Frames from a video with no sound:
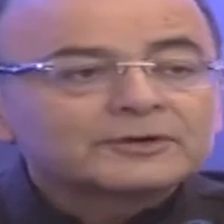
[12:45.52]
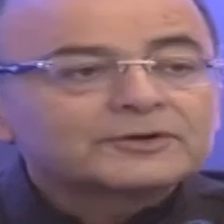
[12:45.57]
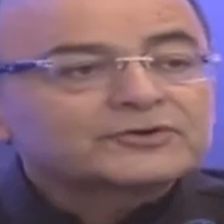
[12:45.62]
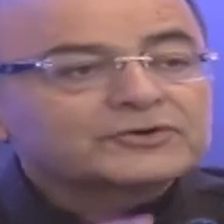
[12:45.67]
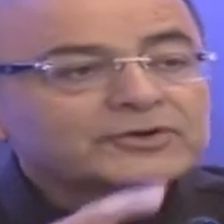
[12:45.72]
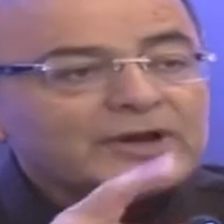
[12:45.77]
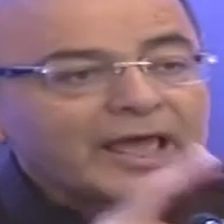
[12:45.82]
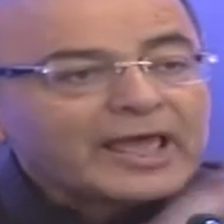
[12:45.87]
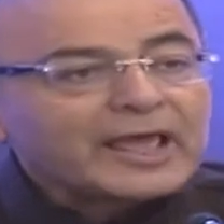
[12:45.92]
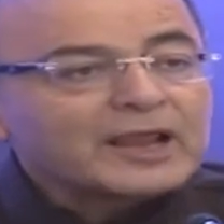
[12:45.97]

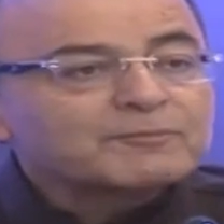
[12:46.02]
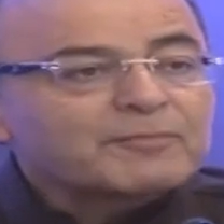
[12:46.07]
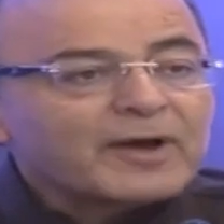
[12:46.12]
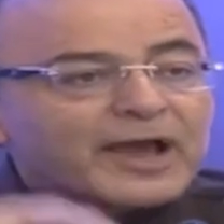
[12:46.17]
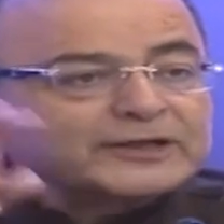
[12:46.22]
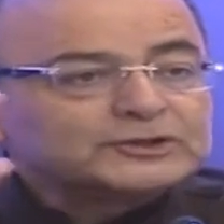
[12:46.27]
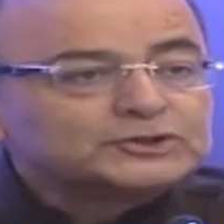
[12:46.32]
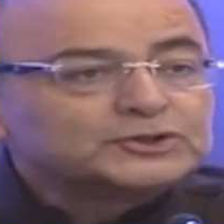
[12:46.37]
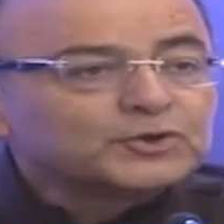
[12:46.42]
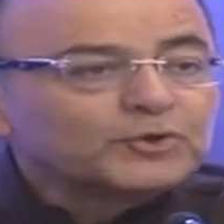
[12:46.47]
Trial
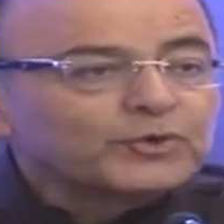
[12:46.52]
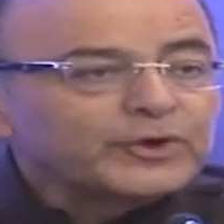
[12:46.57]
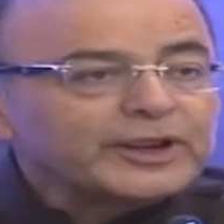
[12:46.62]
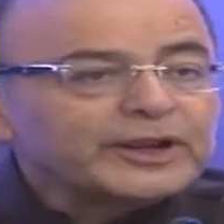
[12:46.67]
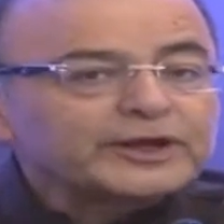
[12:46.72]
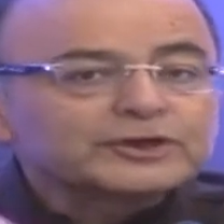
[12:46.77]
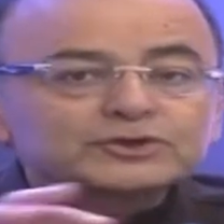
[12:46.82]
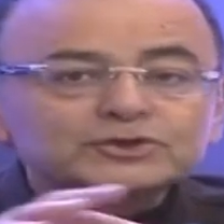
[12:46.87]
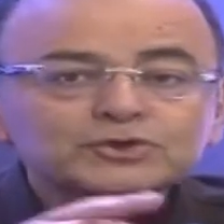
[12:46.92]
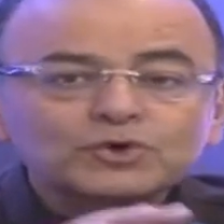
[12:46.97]
by jury,
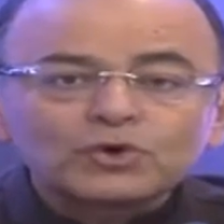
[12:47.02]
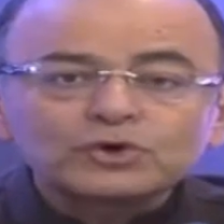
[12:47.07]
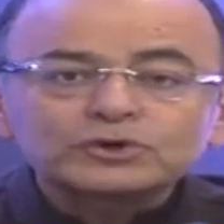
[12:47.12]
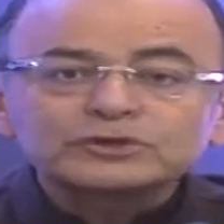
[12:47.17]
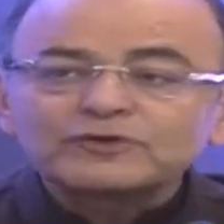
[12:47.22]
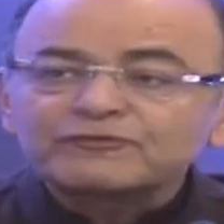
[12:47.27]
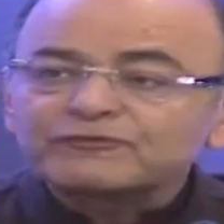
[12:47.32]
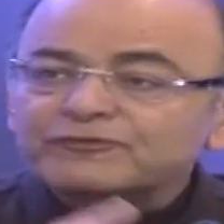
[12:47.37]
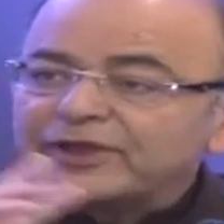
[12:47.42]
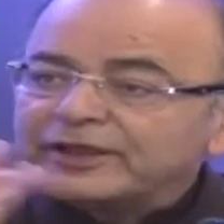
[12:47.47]
it showed
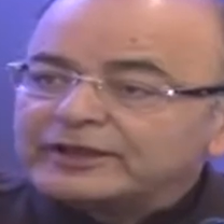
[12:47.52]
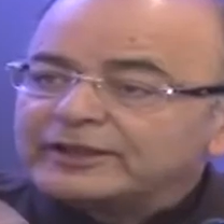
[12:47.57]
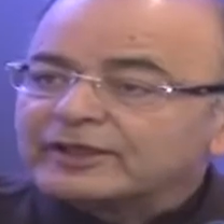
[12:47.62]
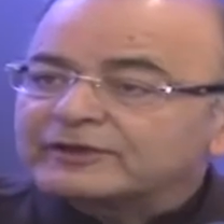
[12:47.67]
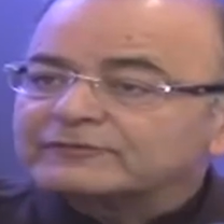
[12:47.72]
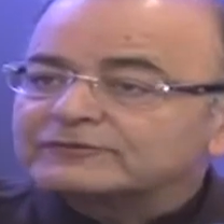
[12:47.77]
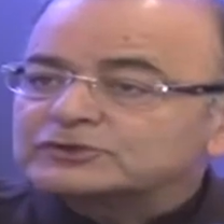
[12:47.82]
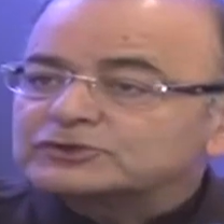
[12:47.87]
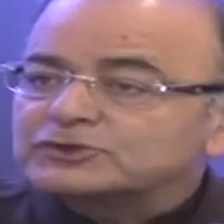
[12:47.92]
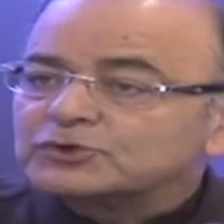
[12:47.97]
the failure
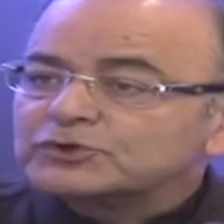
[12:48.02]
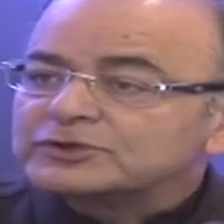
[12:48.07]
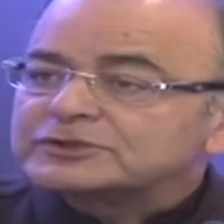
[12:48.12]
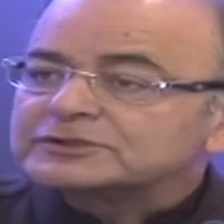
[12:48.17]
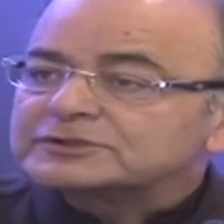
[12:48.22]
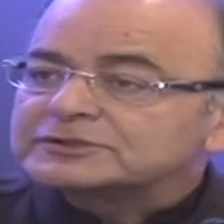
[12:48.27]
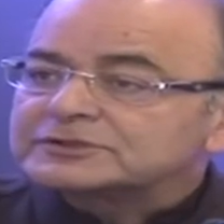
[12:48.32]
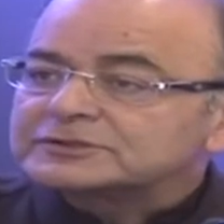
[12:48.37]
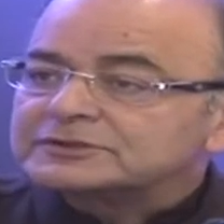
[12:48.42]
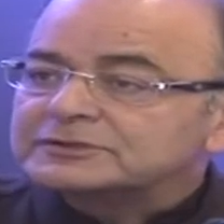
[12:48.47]
of the jury
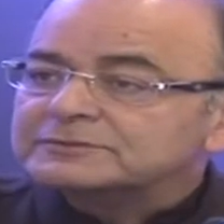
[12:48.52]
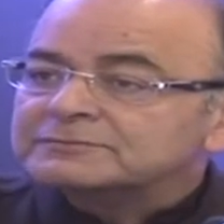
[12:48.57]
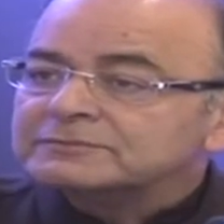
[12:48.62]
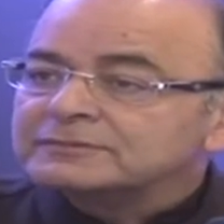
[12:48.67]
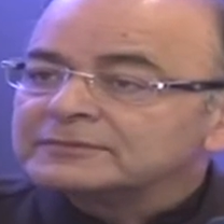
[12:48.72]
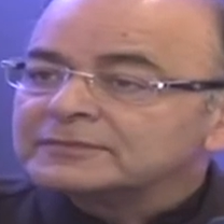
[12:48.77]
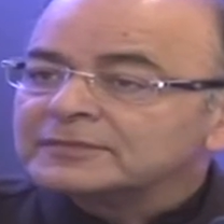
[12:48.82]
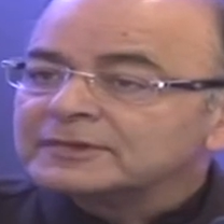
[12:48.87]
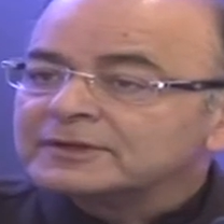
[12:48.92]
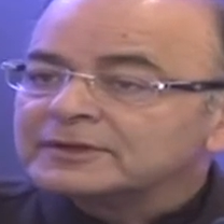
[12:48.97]
system
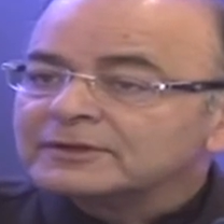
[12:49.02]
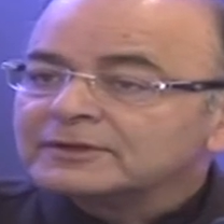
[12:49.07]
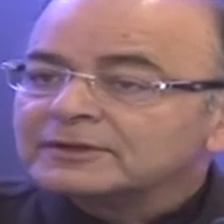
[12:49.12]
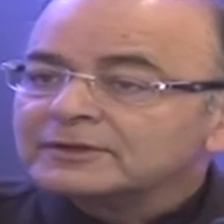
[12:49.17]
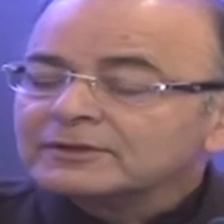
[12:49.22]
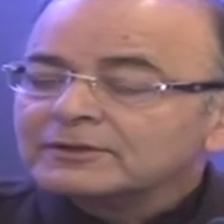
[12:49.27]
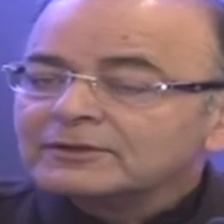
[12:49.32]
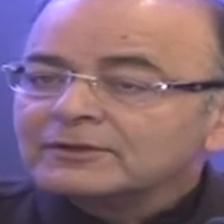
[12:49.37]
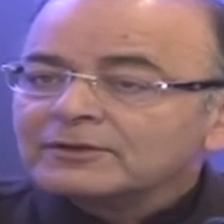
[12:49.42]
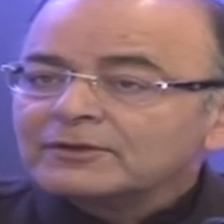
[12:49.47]

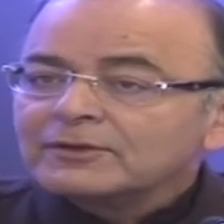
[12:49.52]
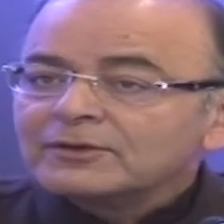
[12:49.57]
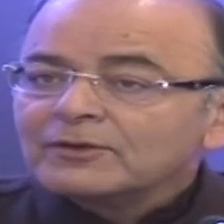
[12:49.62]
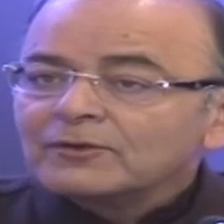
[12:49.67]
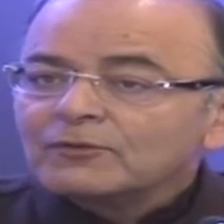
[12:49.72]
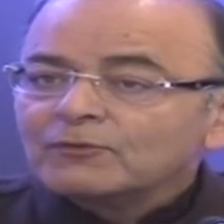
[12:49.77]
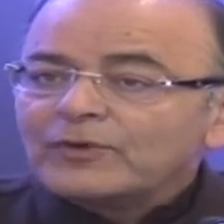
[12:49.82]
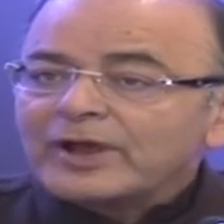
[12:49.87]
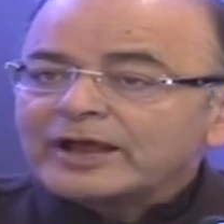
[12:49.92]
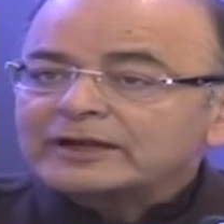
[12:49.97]

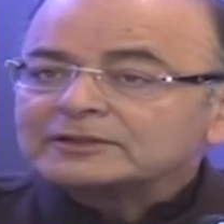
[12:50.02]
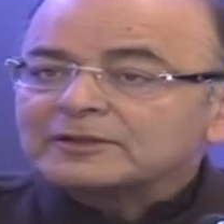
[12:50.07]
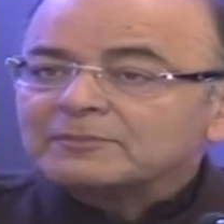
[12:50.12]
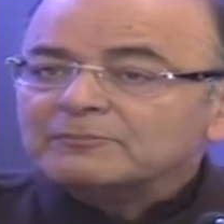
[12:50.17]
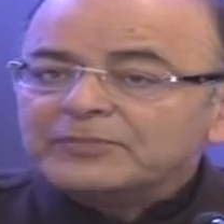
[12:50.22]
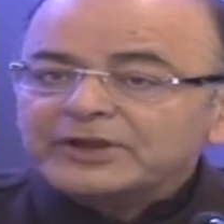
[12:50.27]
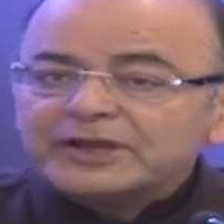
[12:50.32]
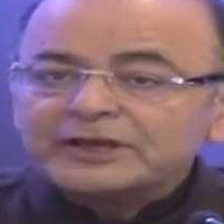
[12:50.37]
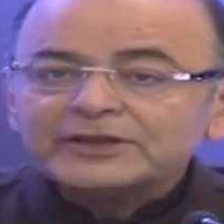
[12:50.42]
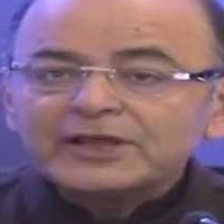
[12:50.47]
where the
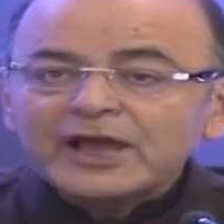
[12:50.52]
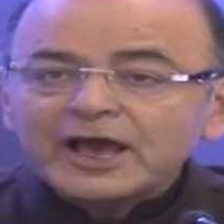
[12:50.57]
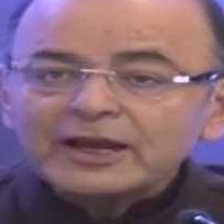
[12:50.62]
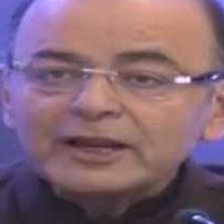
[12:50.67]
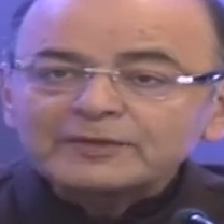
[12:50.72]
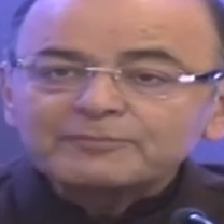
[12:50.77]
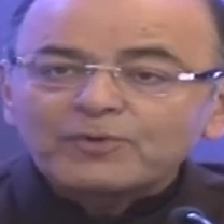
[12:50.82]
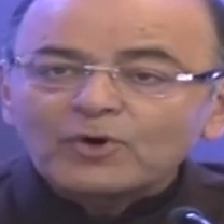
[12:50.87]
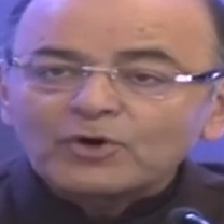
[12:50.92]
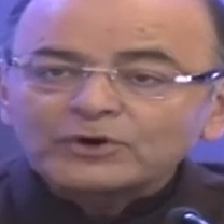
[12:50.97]
media
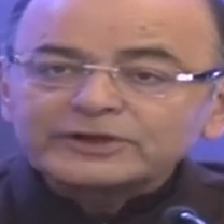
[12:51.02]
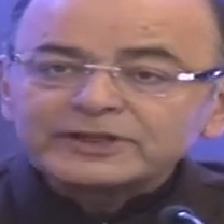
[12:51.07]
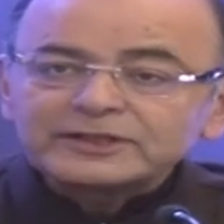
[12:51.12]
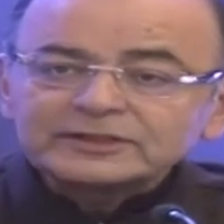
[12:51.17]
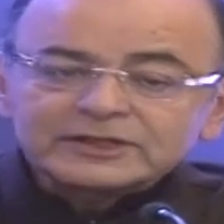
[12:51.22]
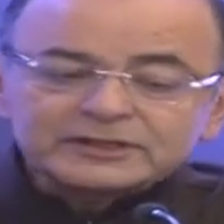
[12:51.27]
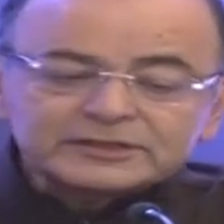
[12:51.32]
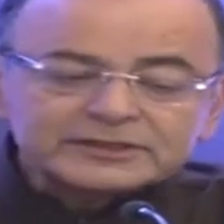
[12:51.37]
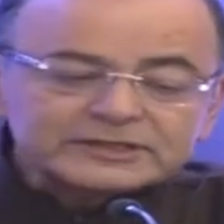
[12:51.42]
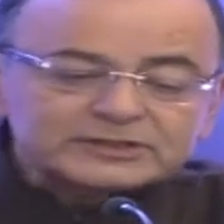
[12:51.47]
reporting
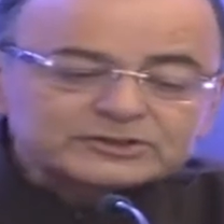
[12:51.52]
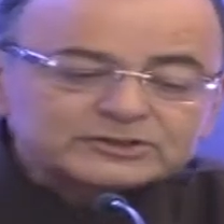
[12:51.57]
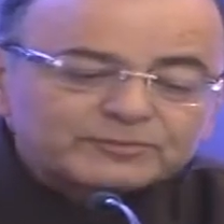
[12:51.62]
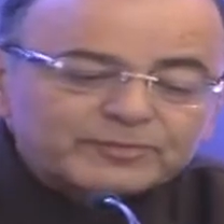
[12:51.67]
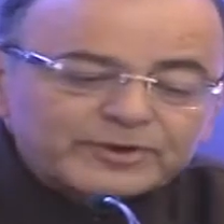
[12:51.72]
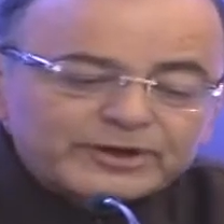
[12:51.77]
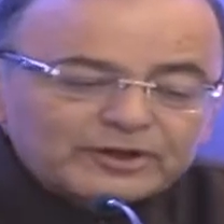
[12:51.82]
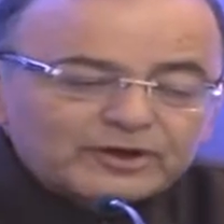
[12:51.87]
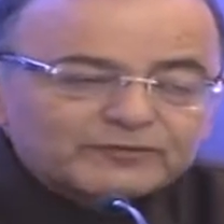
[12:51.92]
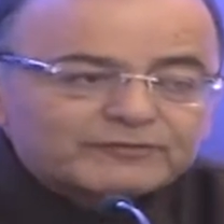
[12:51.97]
the
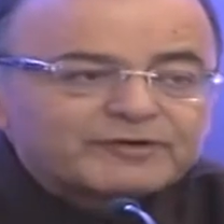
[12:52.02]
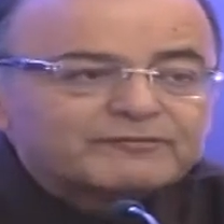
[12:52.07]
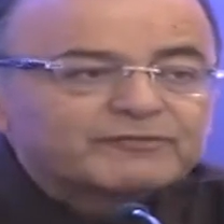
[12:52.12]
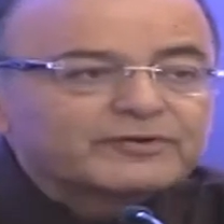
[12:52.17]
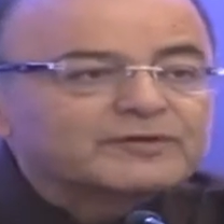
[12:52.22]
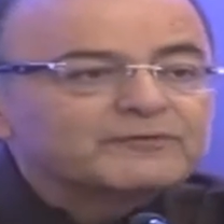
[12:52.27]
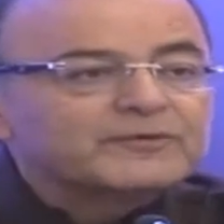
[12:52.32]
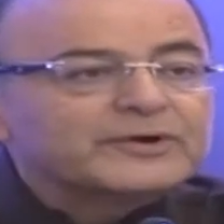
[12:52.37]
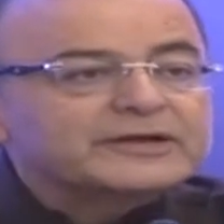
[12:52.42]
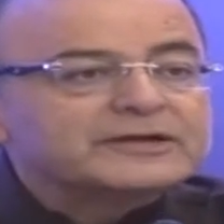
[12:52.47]
testimony of
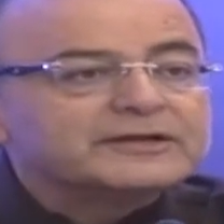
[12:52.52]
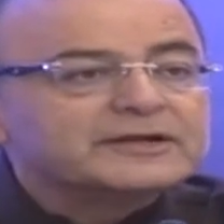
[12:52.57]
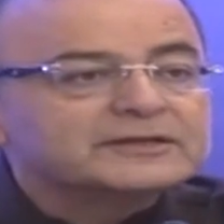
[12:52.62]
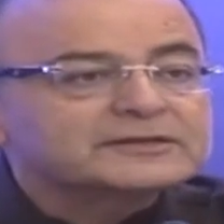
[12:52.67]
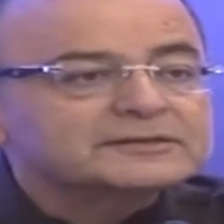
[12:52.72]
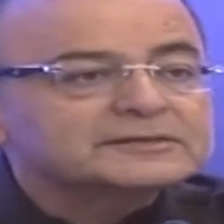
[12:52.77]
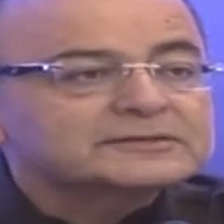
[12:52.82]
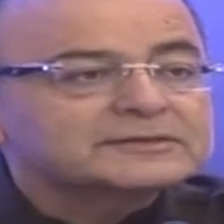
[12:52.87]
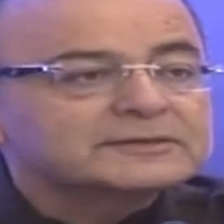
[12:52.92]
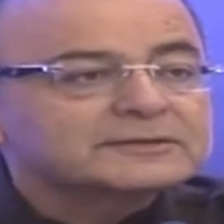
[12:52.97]
every
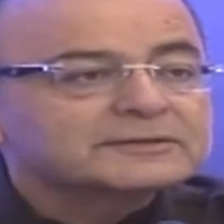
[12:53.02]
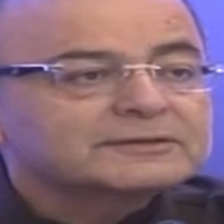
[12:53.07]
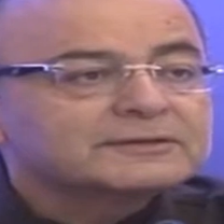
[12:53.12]
witness,